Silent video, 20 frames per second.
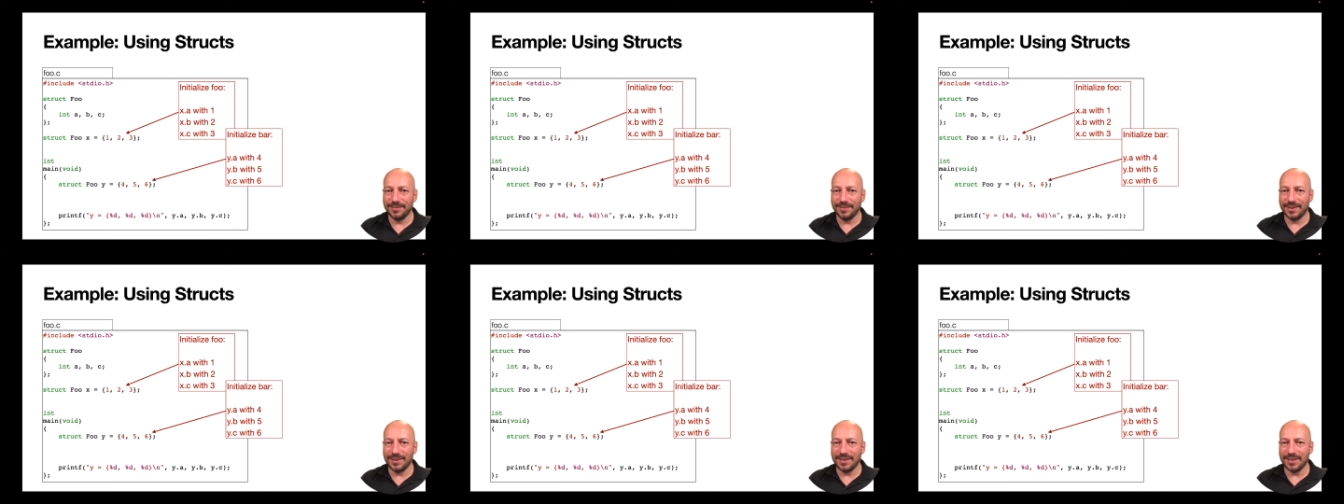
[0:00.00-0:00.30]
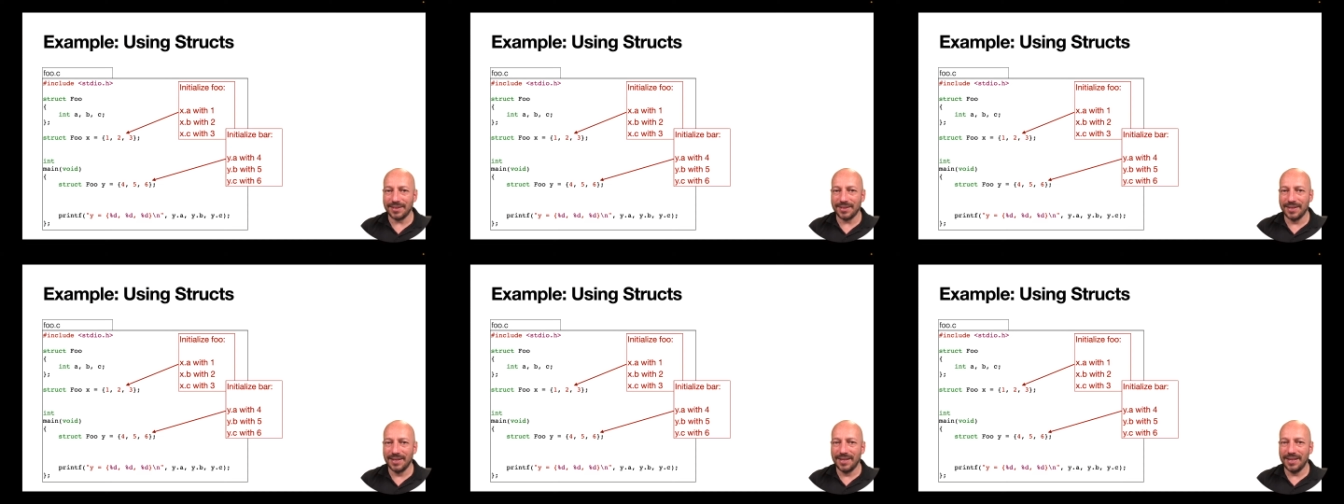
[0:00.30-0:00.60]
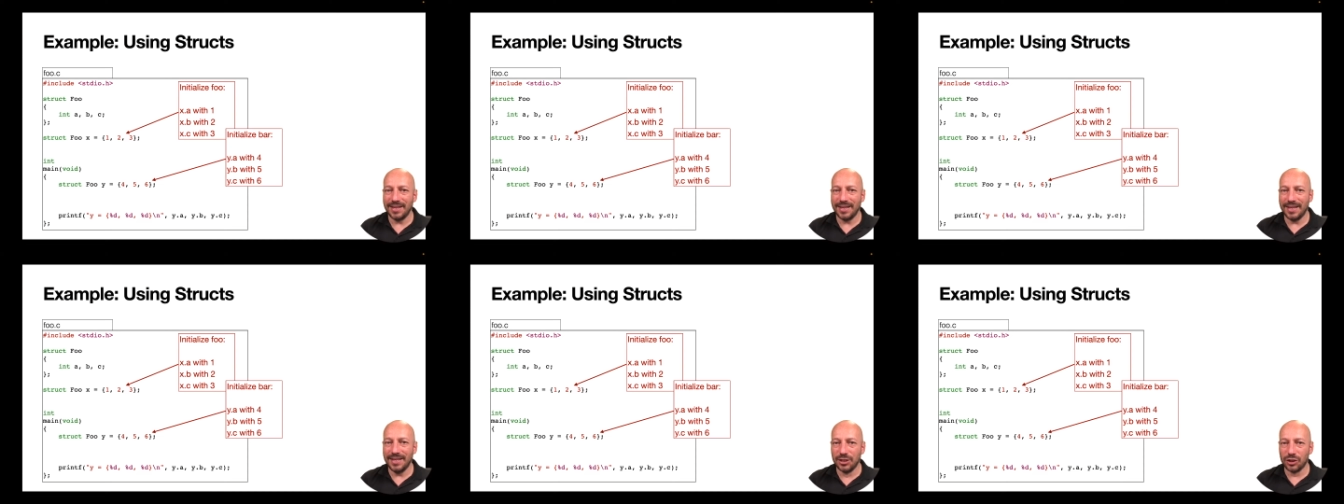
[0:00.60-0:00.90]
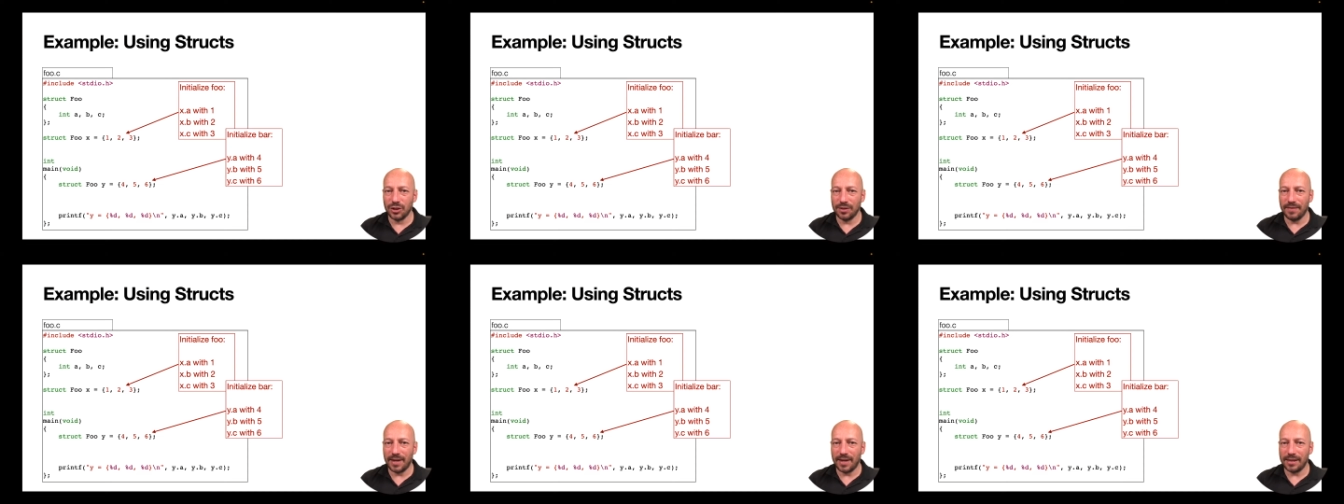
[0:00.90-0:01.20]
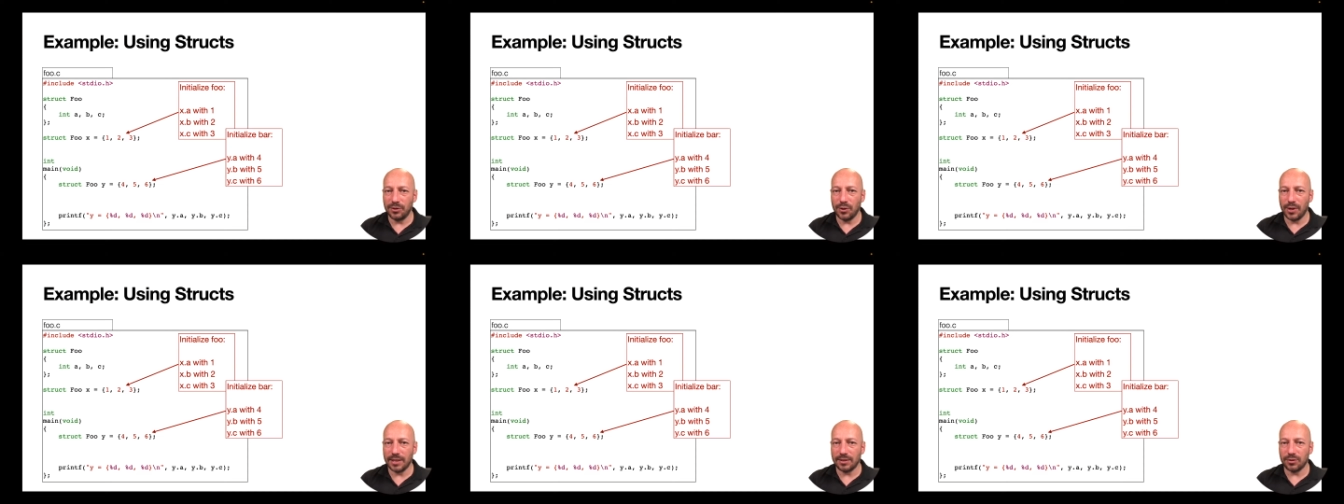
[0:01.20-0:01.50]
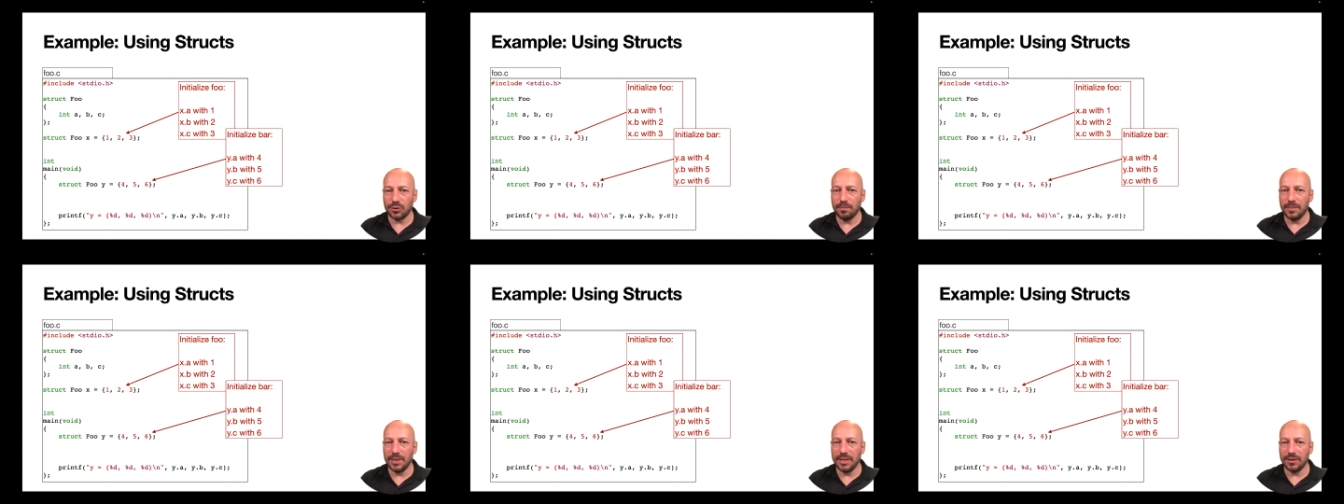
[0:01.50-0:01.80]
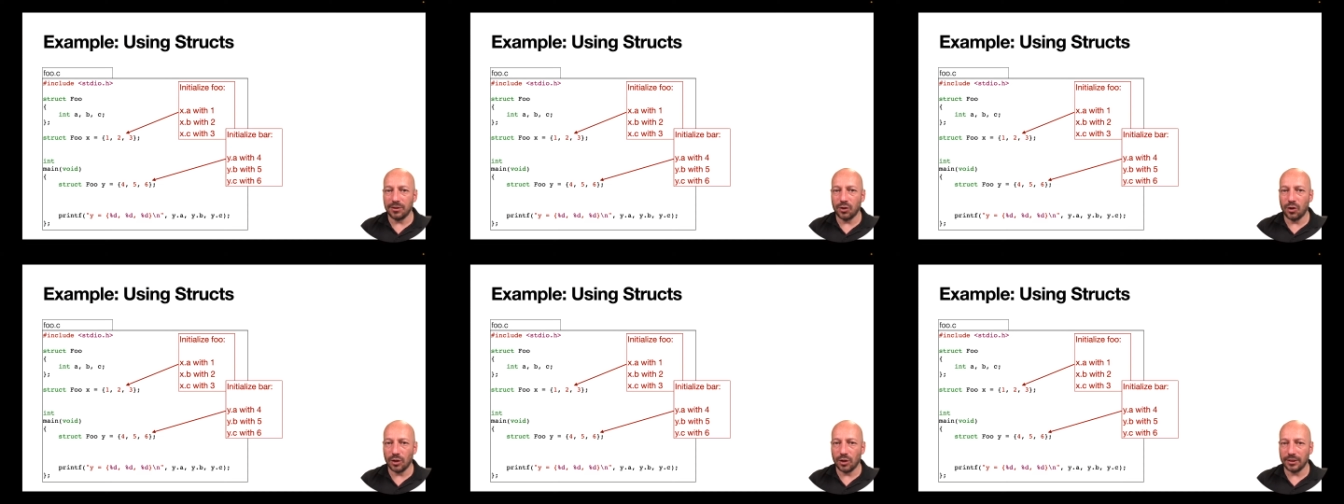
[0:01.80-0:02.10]
this initial value has to be a
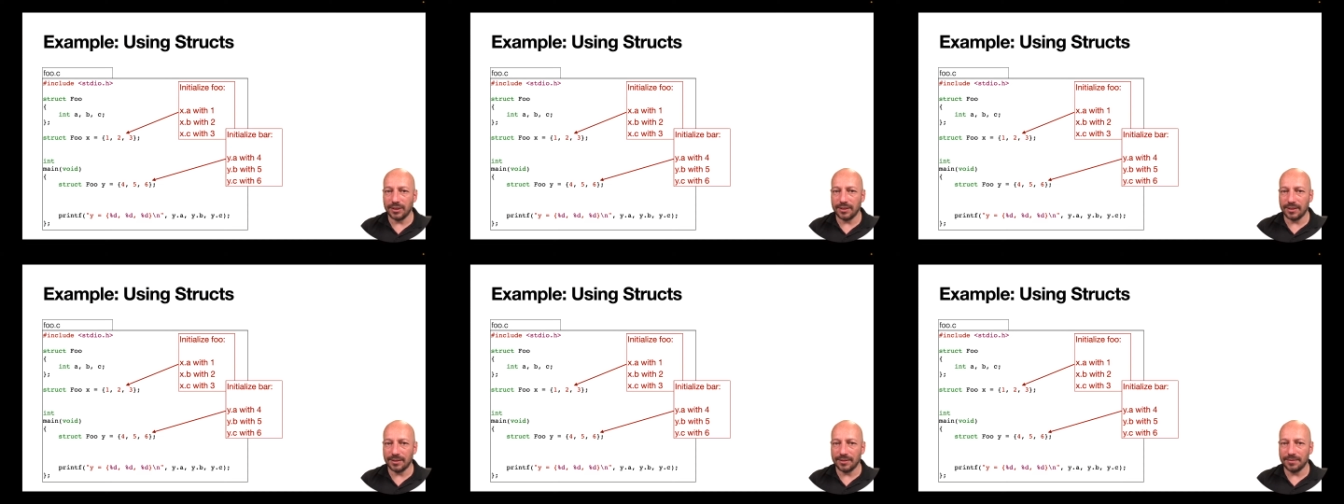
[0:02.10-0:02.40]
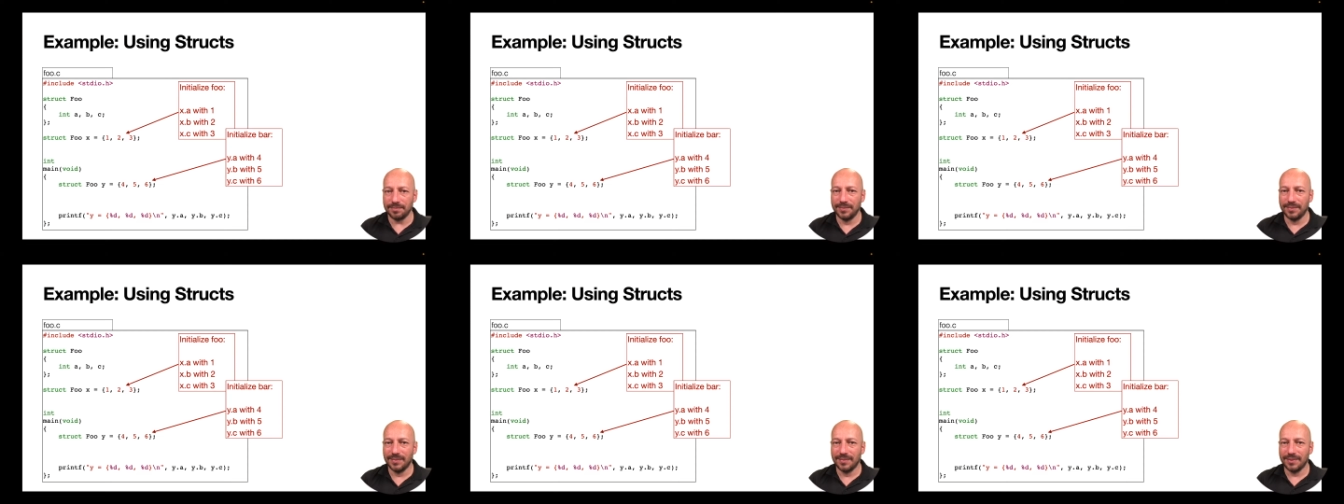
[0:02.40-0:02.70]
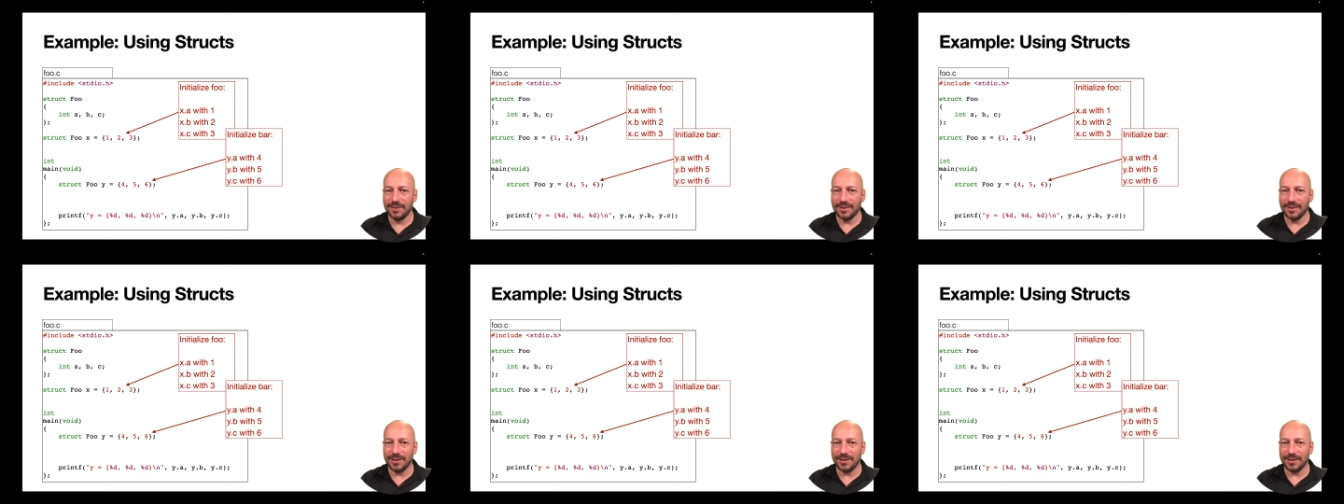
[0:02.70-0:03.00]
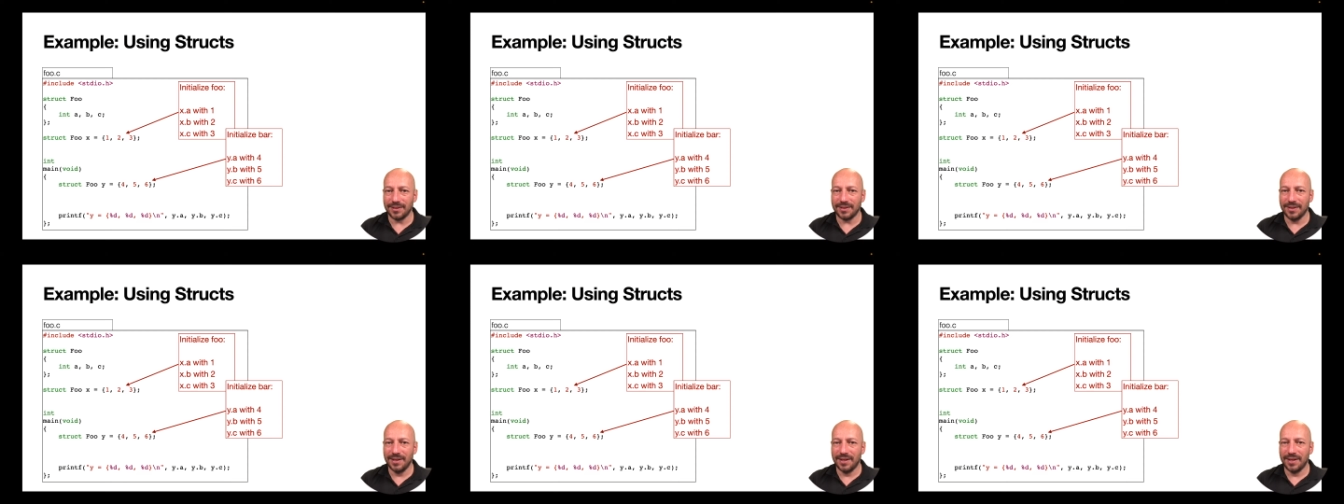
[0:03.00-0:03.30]
constant. And